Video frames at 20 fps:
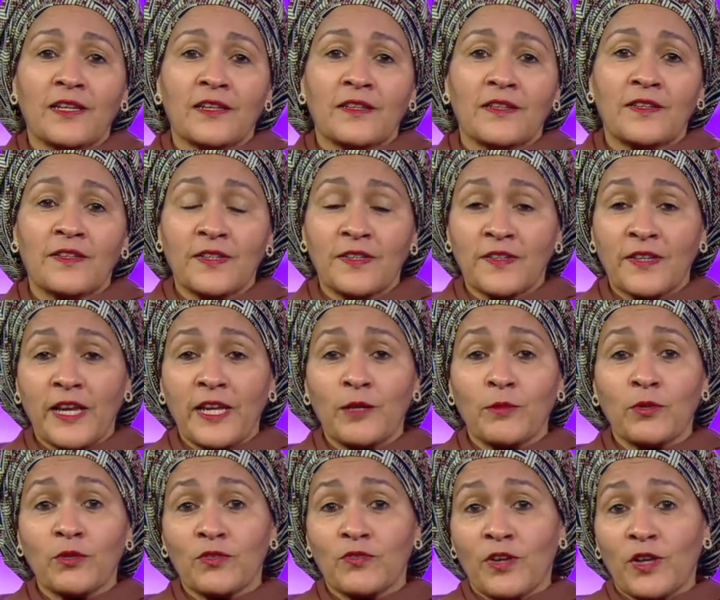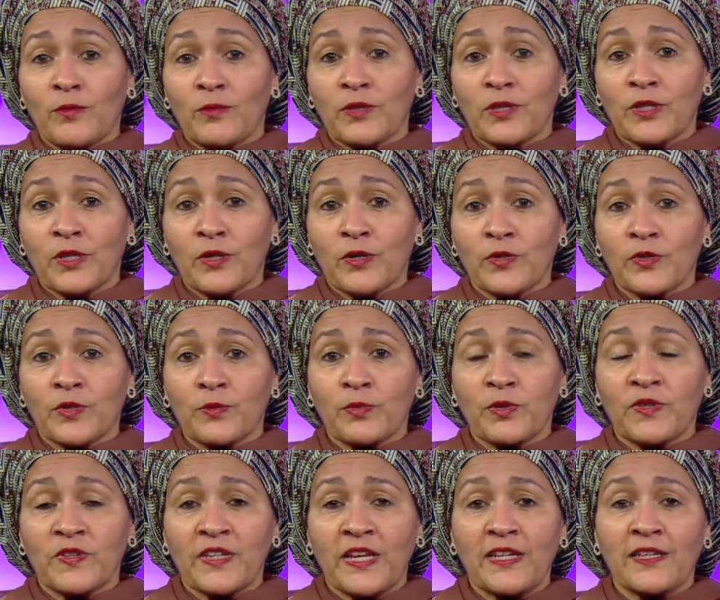the Sustainable Development Goals
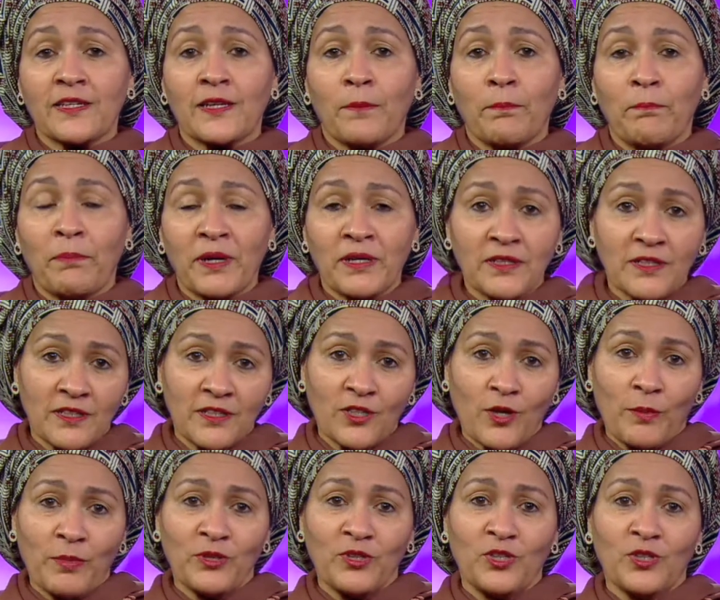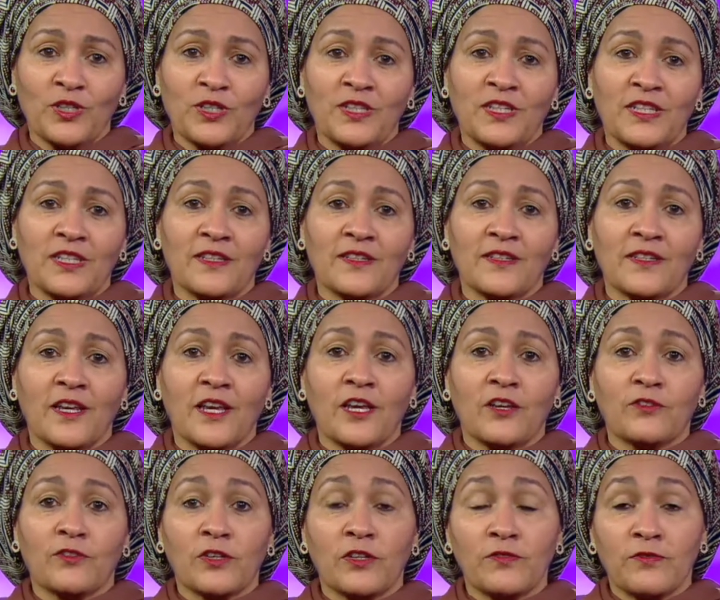present abundant opportunities
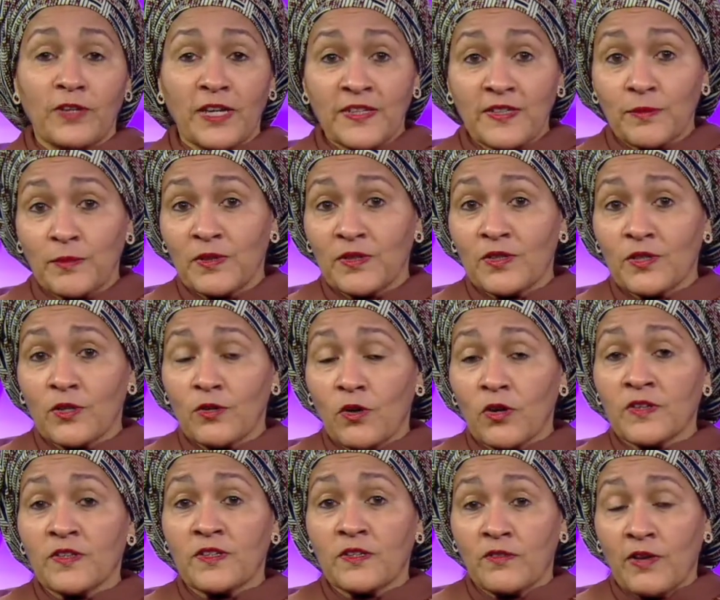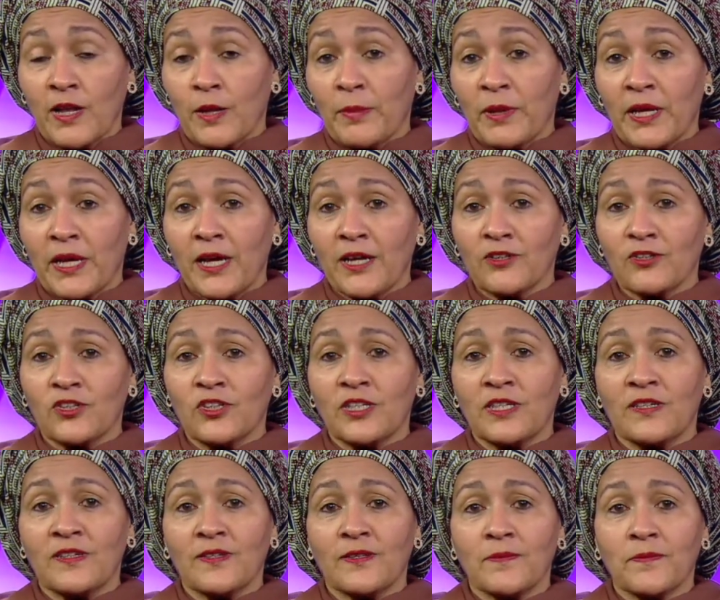for investments across developing
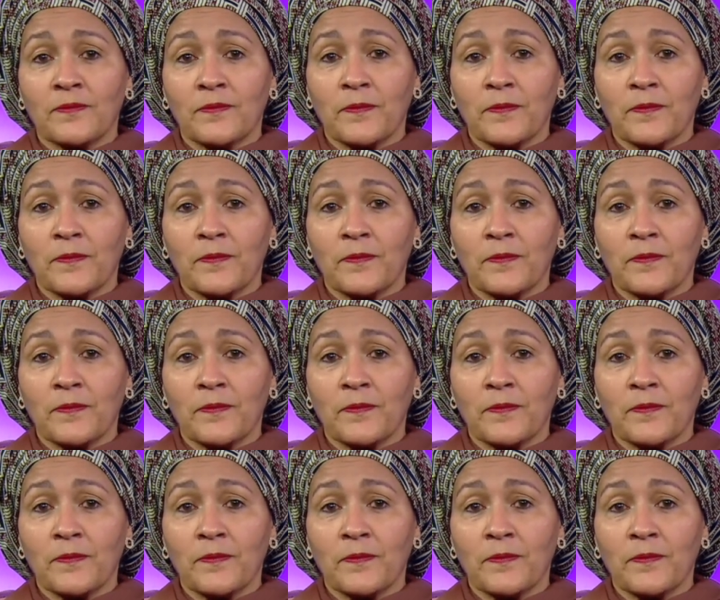countries.